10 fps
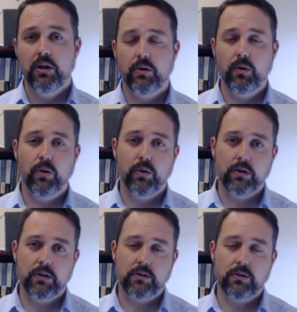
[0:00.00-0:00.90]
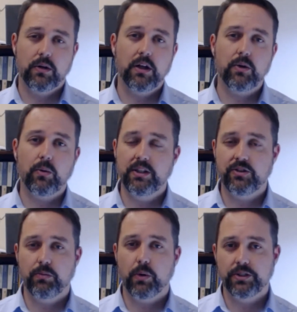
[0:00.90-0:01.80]
or, or otherwise
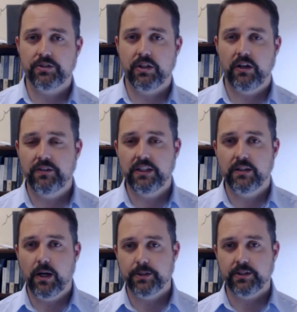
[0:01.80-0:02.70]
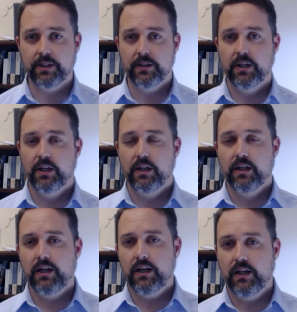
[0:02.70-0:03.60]
support yourself economically,
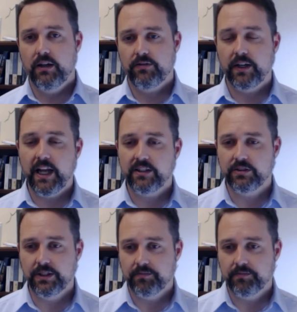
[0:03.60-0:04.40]
uh, financially.